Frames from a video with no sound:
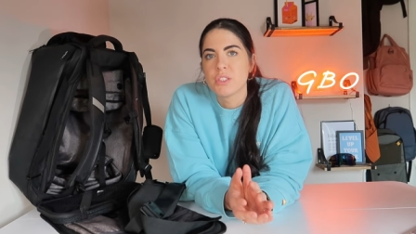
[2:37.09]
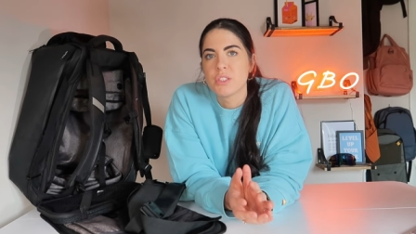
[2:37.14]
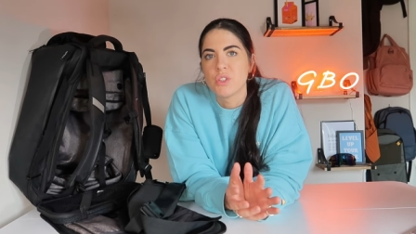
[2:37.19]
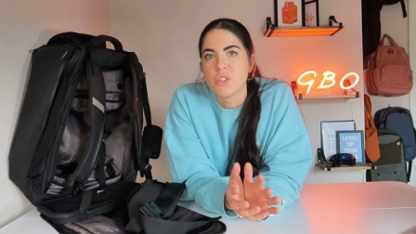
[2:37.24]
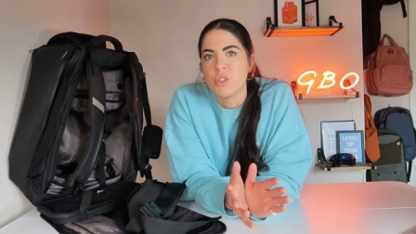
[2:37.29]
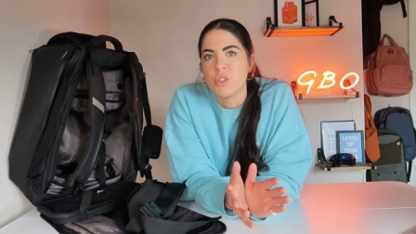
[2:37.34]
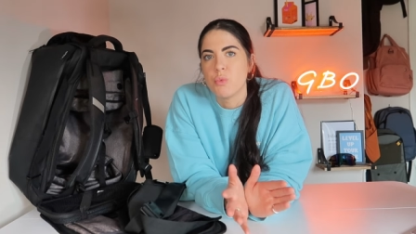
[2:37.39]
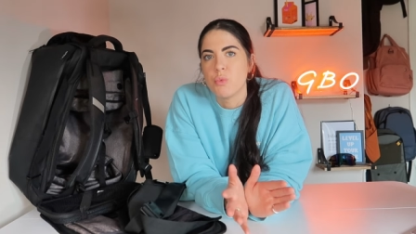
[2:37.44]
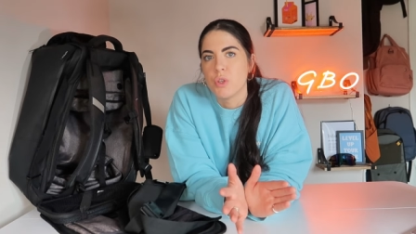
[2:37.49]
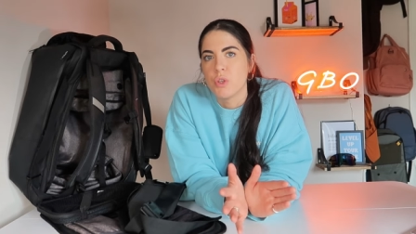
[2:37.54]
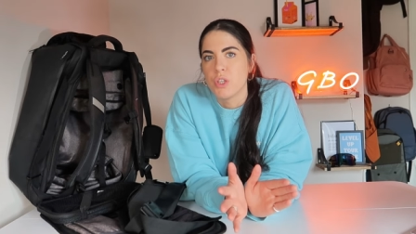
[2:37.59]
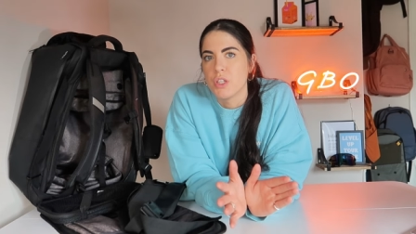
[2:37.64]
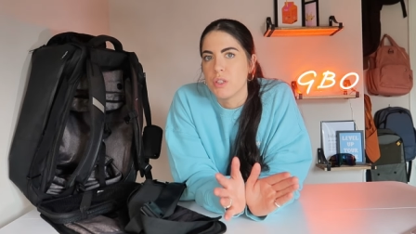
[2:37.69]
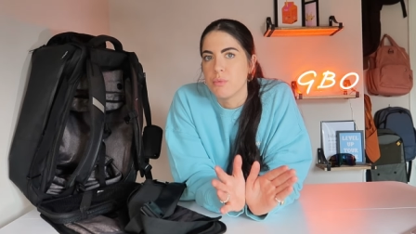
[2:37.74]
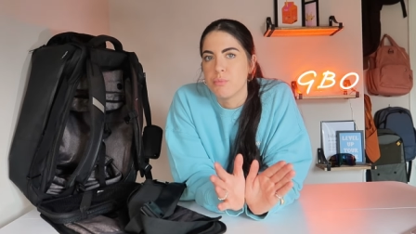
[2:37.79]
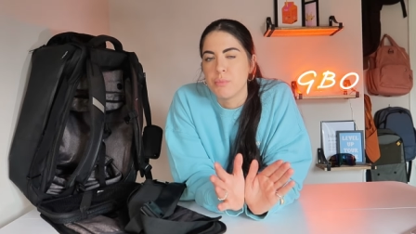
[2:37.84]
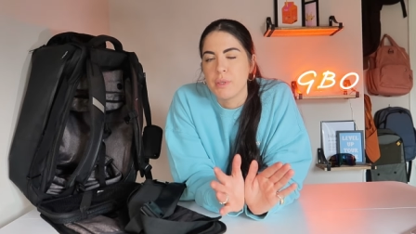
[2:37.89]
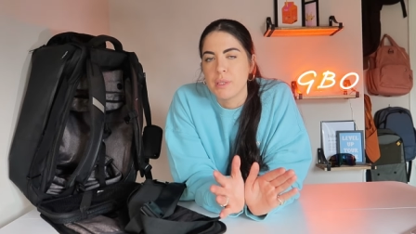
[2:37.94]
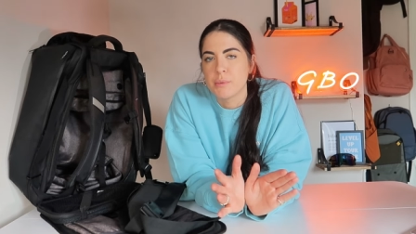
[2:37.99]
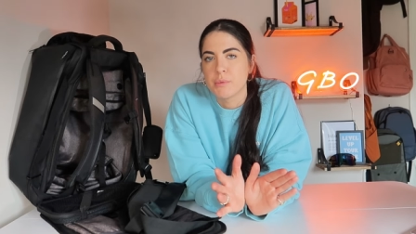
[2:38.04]
so you
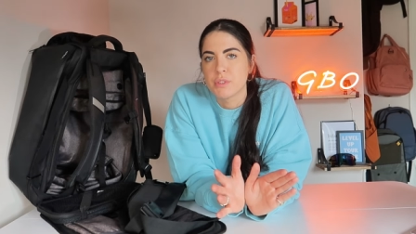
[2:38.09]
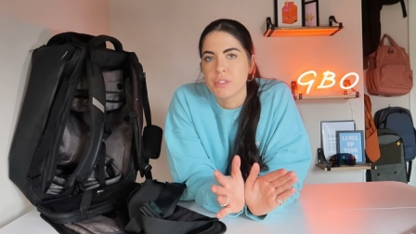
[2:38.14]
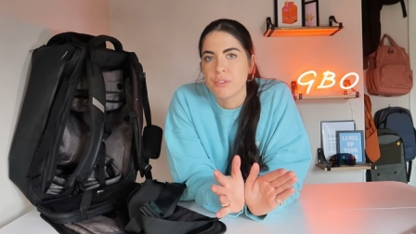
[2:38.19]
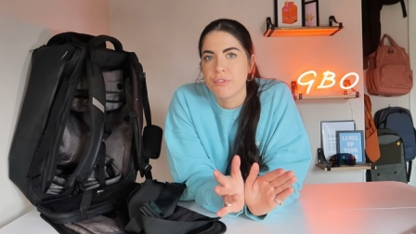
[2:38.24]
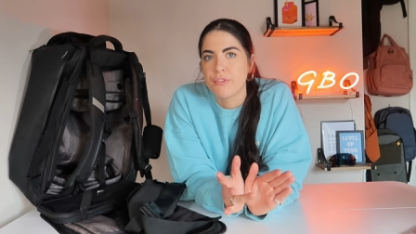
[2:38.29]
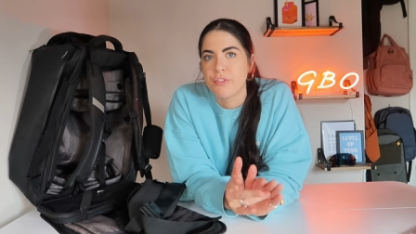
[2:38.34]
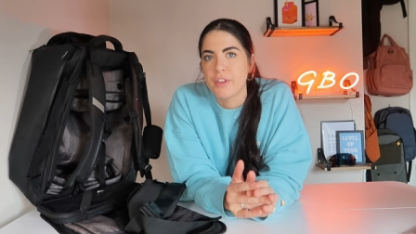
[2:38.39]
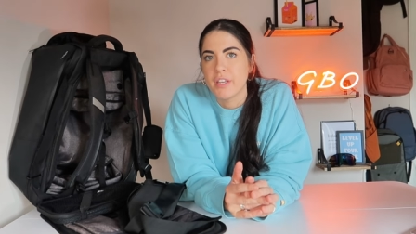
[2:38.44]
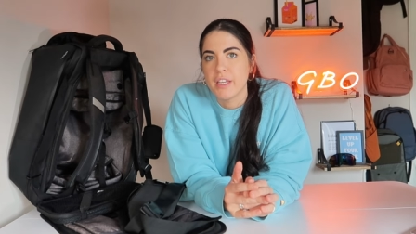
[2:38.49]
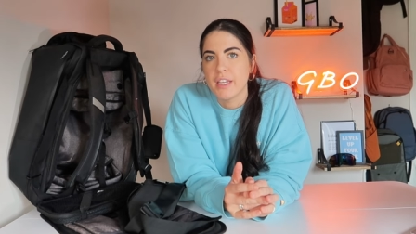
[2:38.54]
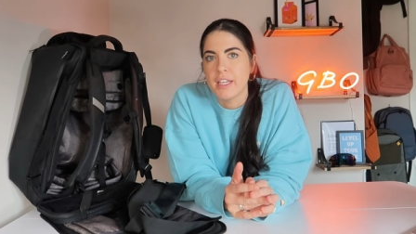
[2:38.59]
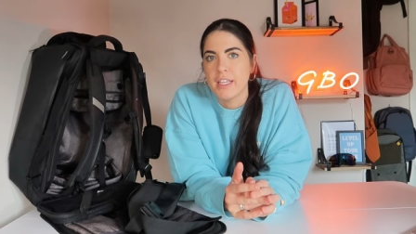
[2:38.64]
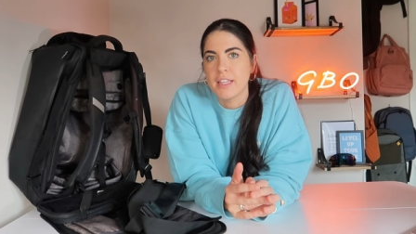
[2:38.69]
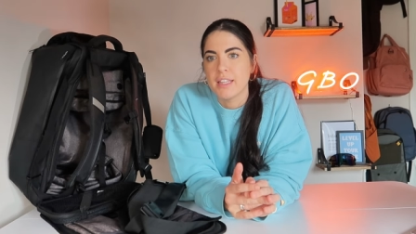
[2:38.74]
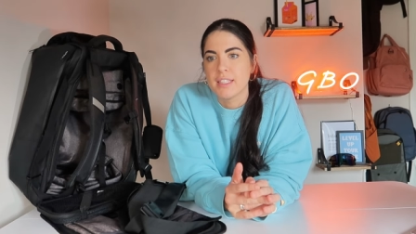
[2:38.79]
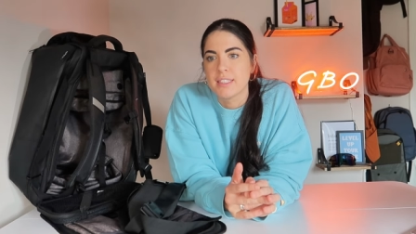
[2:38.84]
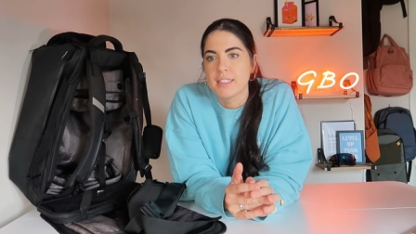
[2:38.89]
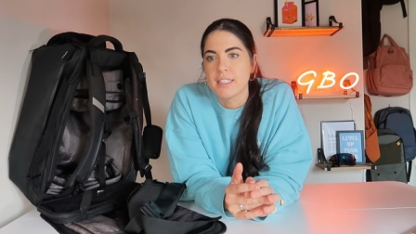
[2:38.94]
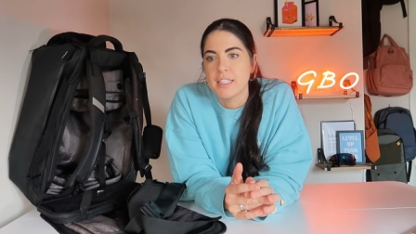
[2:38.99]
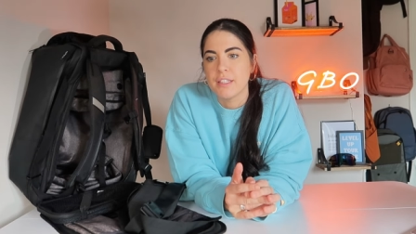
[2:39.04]
wouldn't be able to fit it in
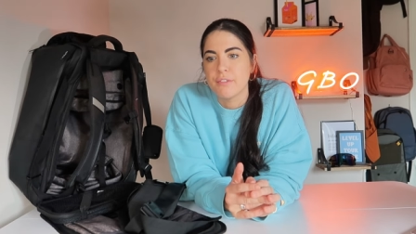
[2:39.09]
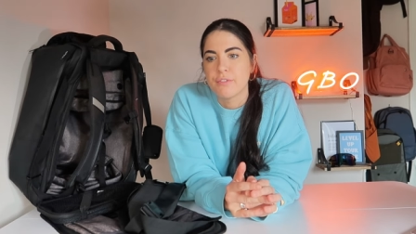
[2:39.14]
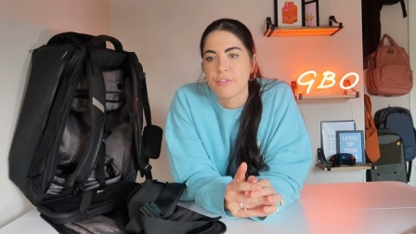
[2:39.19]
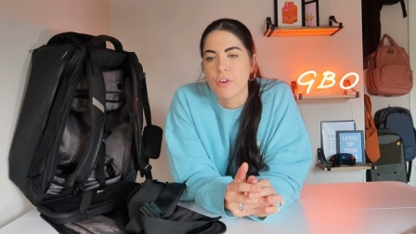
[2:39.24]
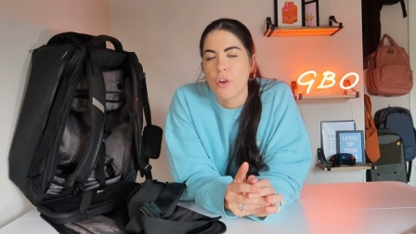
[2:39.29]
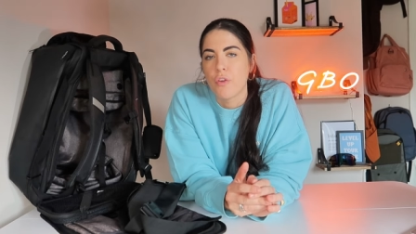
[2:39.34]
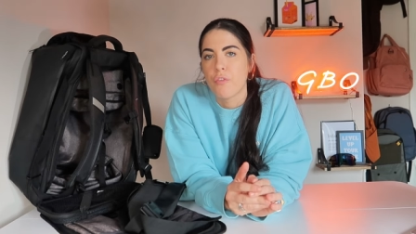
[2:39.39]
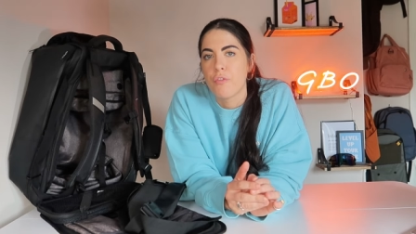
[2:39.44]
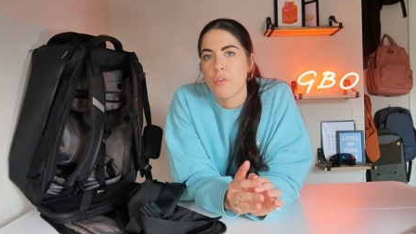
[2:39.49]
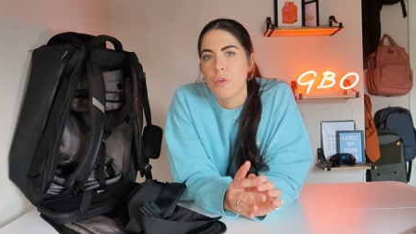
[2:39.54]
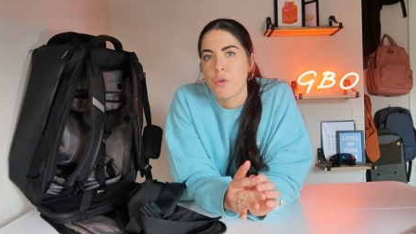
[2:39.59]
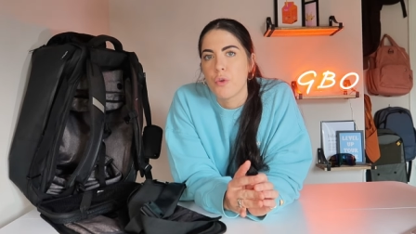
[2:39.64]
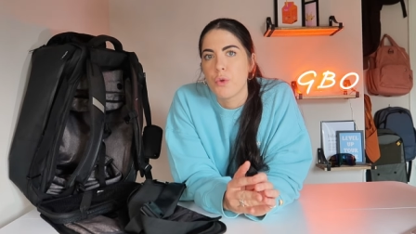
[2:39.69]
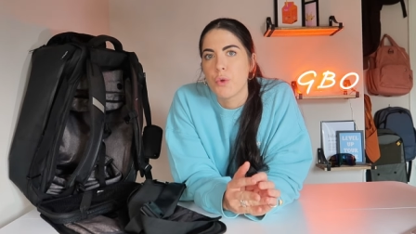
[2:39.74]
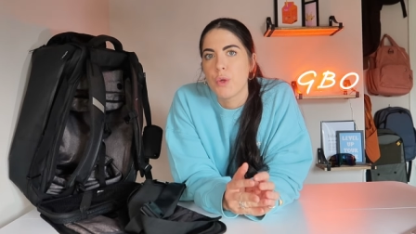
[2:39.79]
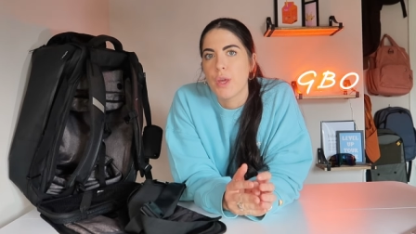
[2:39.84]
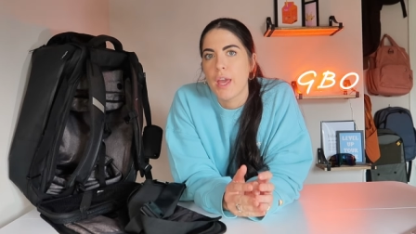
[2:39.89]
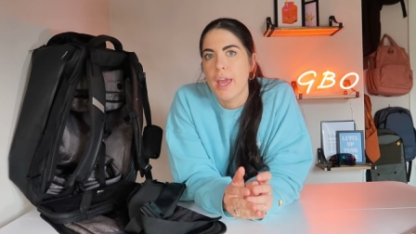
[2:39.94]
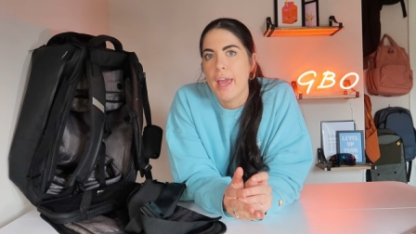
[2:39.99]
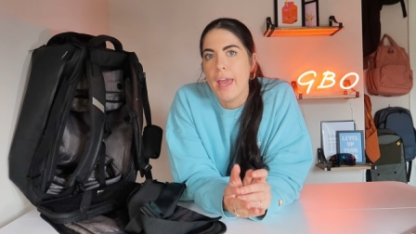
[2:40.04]
the seat in front of
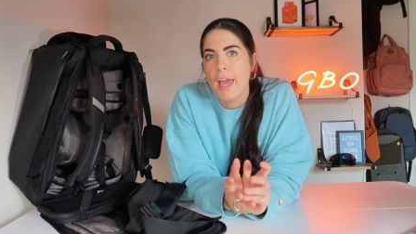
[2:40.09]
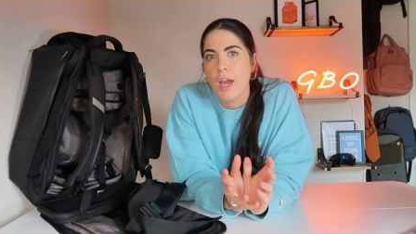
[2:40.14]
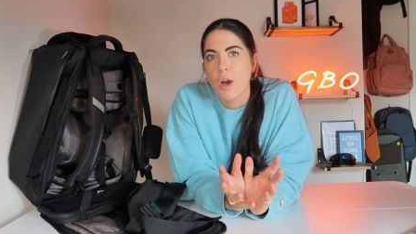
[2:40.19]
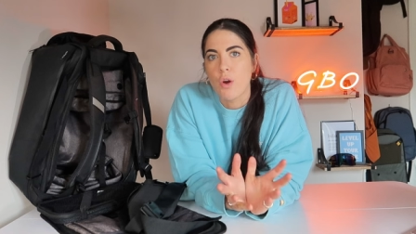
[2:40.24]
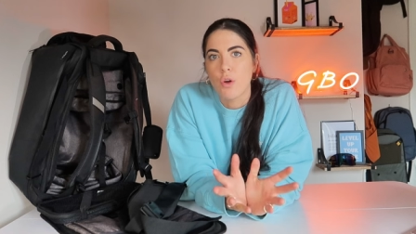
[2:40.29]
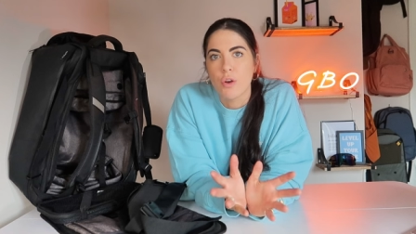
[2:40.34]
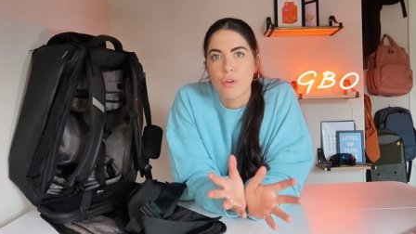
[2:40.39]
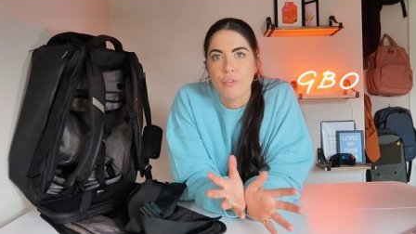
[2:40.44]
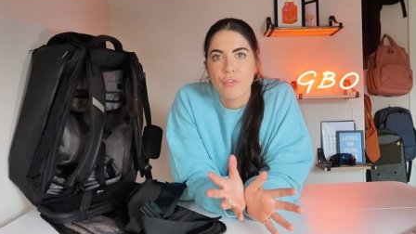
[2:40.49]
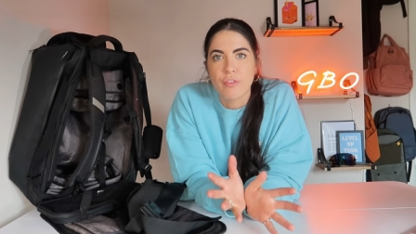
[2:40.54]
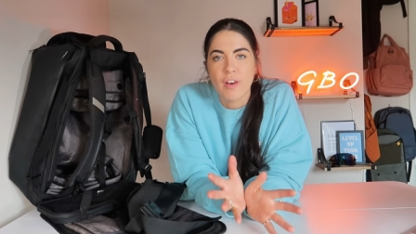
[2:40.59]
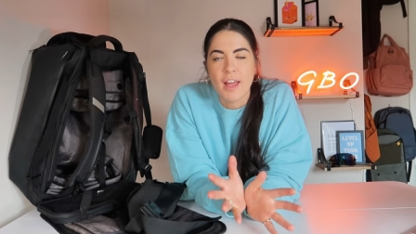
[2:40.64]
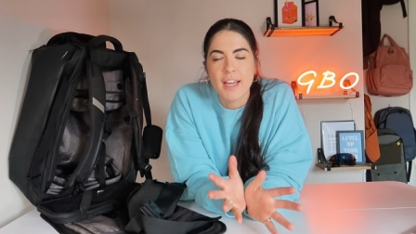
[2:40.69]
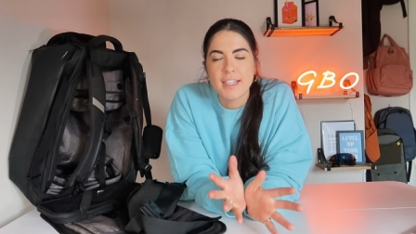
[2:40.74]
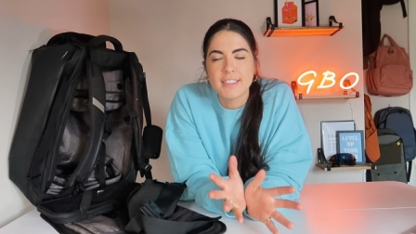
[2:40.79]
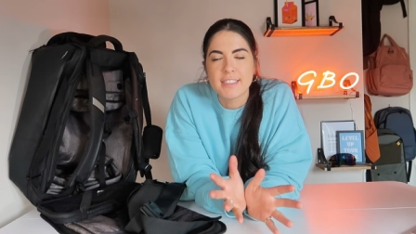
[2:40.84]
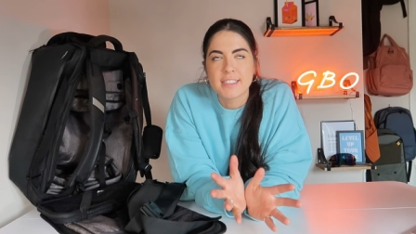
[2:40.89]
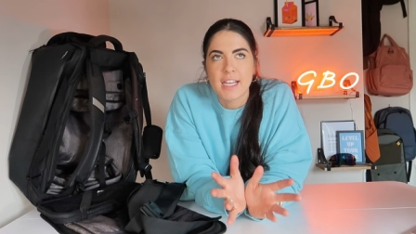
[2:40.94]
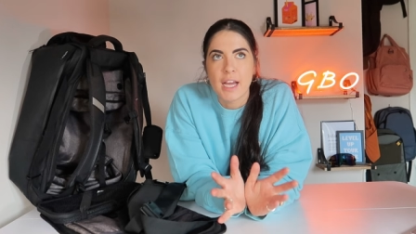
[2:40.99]
you uh, on a flight.